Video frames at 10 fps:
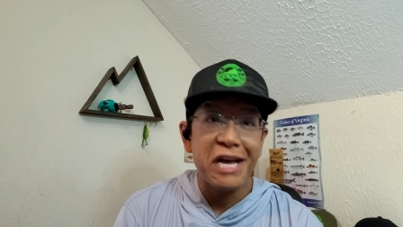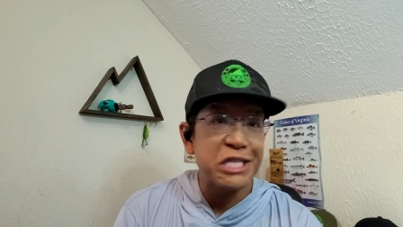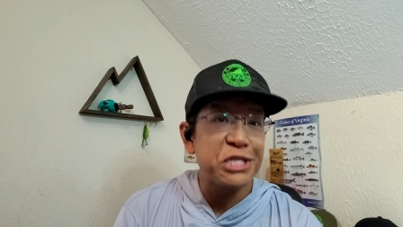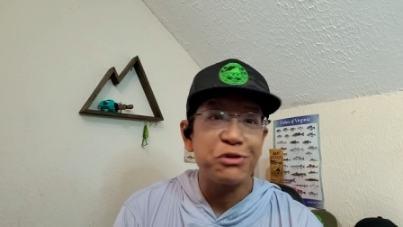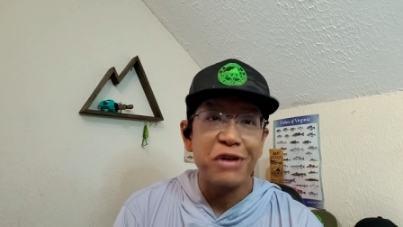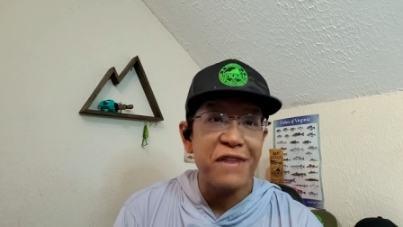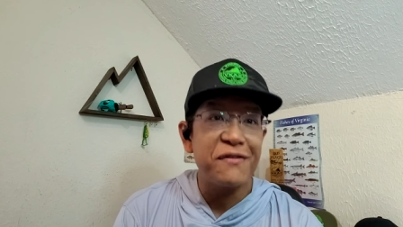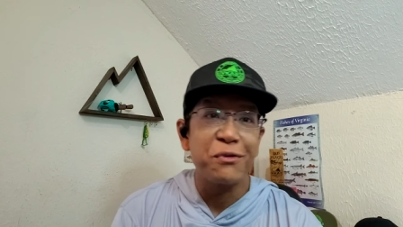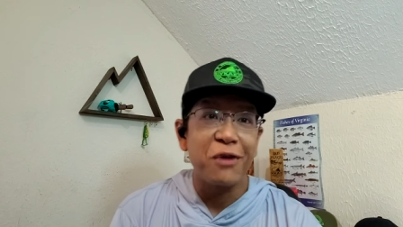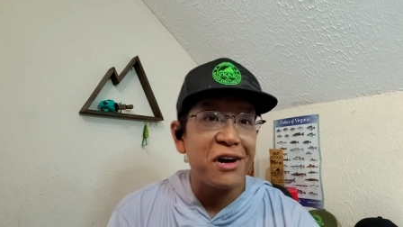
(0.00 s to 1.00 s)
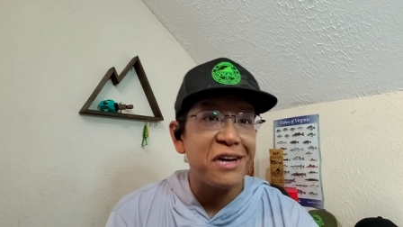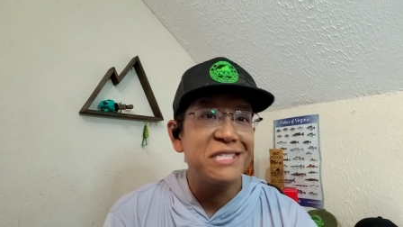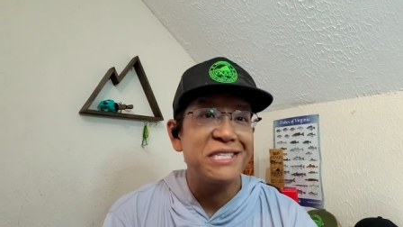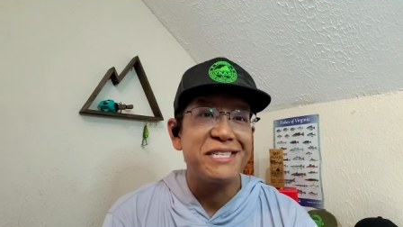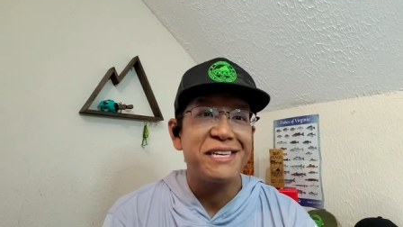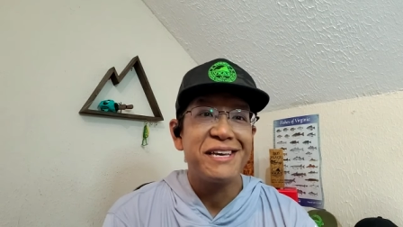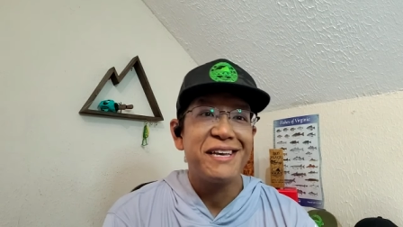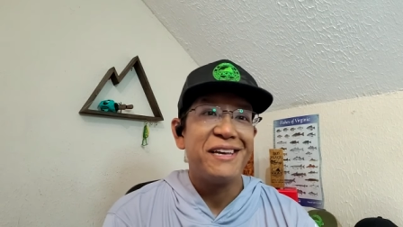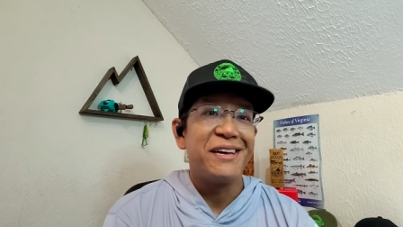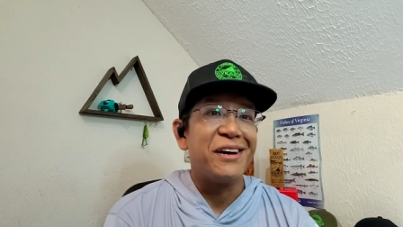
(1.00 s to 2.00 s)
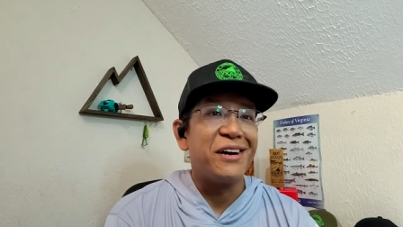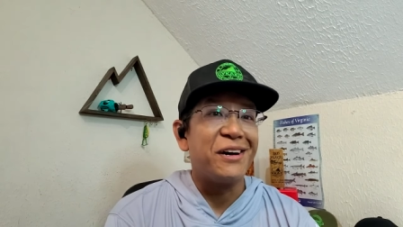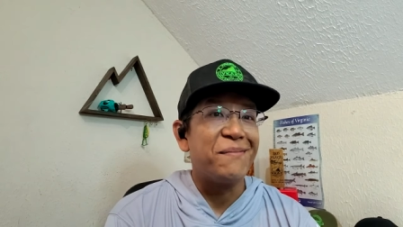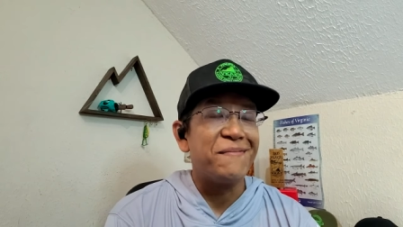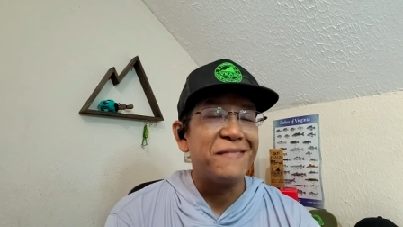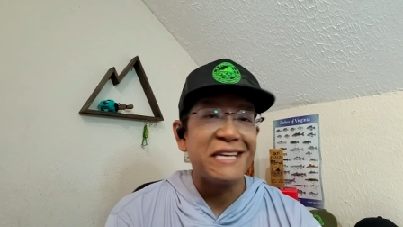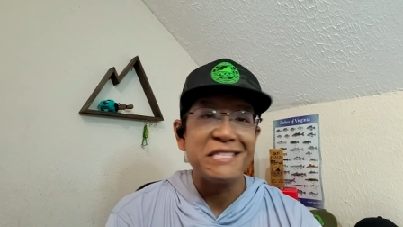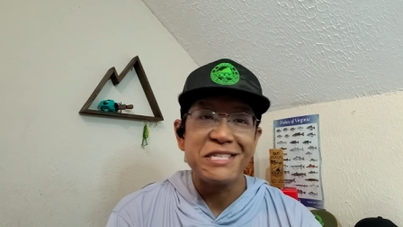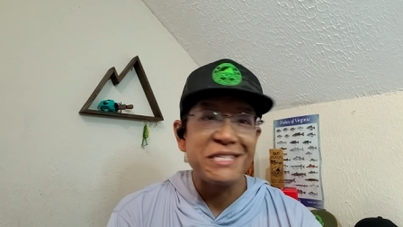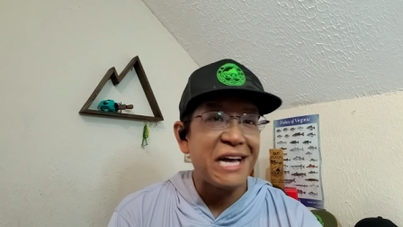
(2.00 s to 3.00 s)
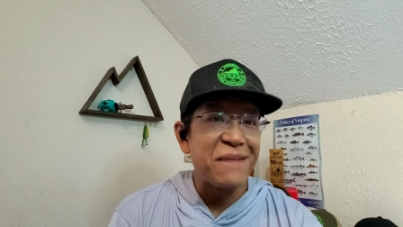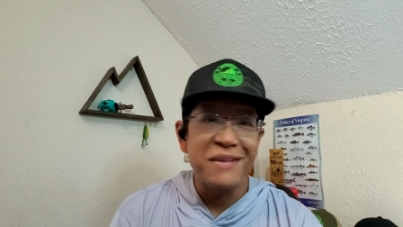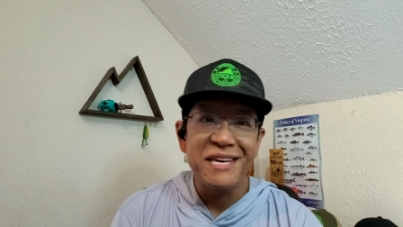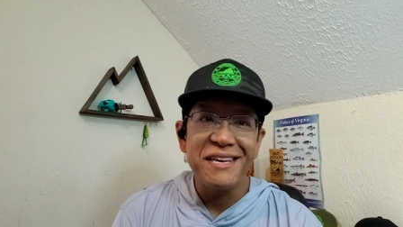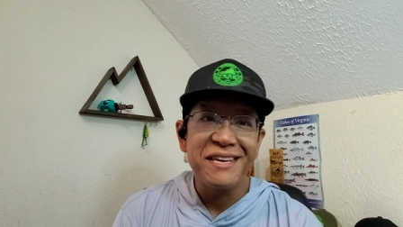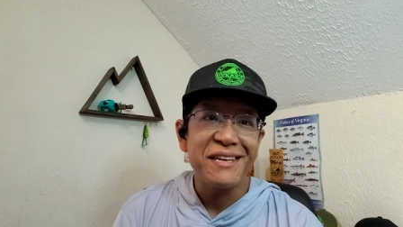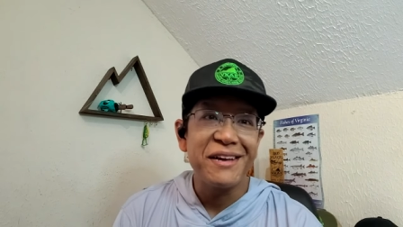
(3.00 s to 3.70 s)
extra heavy rods. Um, that's just not me.